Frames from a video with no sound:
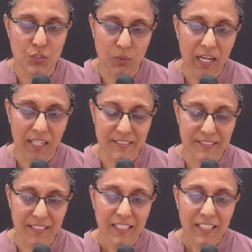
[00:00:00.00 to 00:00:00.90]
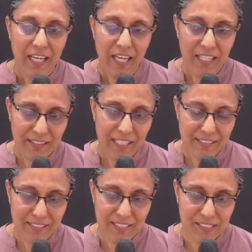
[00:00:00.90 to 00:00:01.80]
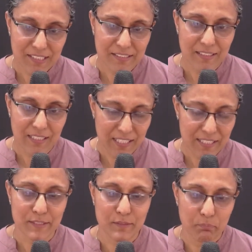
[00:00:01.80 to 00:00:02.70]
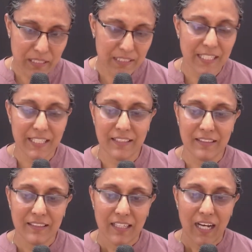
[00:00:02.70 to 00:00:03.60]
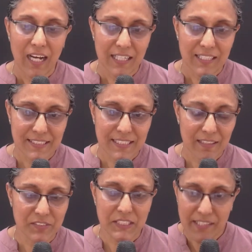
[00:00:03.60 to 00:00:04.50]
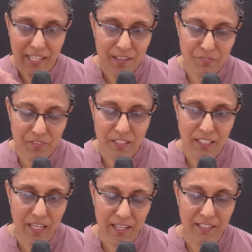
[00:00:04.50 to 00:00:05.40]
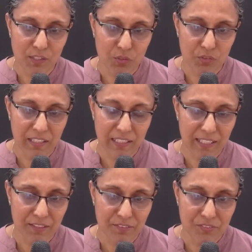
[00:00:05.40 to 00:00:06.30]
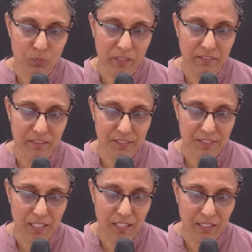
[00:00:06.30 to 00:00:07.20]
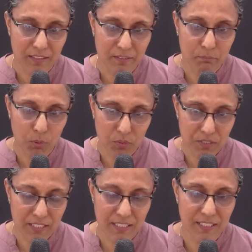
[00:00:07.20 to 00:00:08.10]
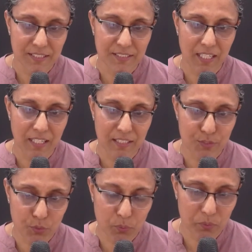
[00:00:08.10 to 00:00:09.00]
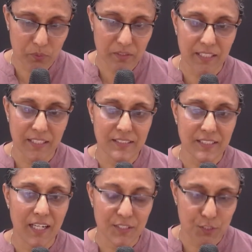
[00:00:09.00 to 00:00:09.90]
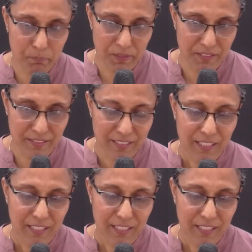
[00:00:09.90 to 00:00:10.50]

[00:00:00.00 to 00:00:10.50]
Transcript: to ask. And that is, yes, building ourselves in every area of our lives, whether it's our body, it's our soul, it's our spirit.